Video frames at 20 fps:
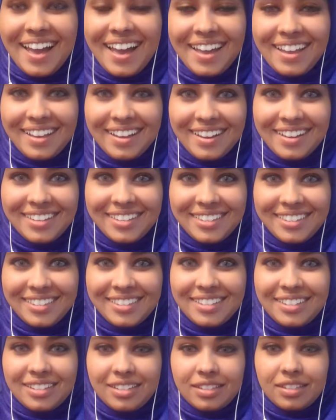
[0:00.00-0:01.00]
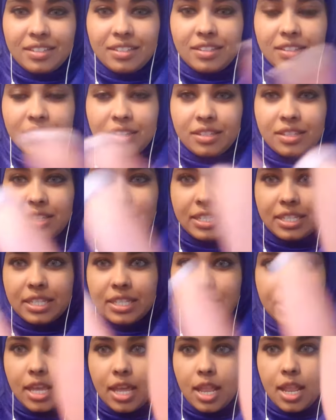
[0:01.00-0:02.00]
Hi guys, this
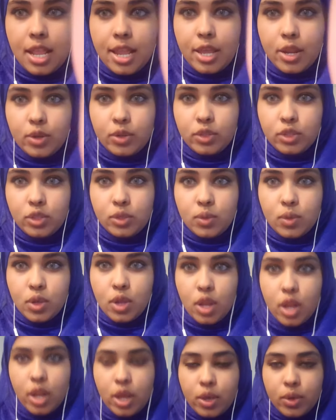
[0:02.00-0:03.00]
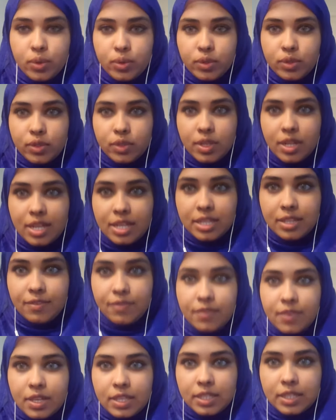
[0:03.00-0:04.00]
is a little too close. Let's
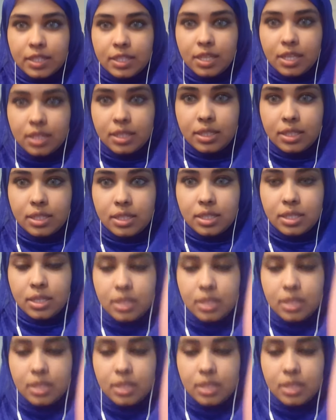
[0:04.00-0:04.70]
fix it.